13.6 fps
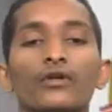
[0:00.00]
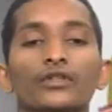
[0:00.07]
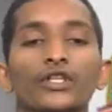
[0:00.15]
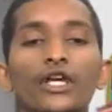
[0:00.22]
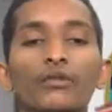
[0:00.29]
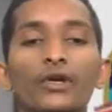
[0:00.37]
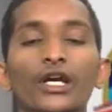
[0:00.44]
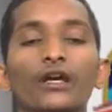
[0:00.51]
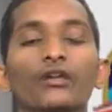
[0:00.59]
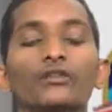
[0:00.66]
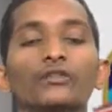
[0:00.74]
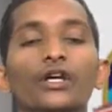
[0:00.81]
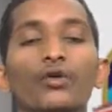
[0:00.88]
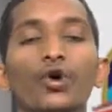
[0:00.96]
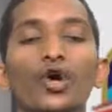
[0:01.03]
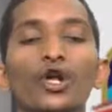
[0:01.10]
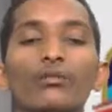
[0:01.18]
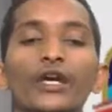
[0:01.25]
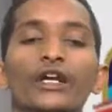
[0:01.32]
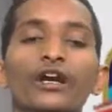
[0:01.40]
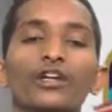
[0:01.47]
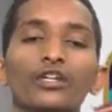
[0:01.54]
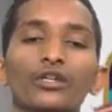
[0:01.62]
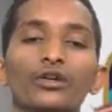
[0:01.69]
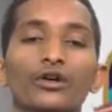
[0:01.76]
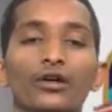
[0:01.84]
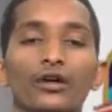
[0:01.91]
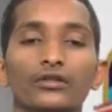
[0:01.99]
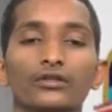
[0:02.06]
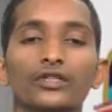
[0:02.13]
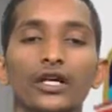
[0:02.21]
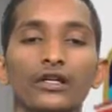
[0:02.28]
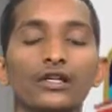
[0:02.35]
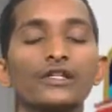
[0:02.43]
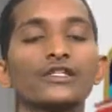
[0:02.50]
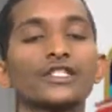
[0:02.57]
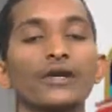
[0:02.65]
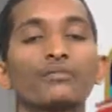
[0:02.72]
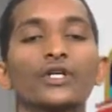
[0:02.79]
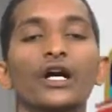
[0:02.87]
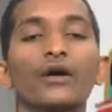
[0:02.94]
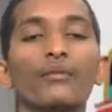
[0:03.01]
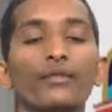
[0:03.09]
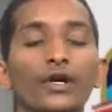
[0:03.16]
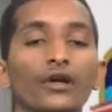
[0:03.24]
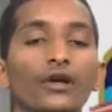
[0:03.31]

The hole may continue, the septum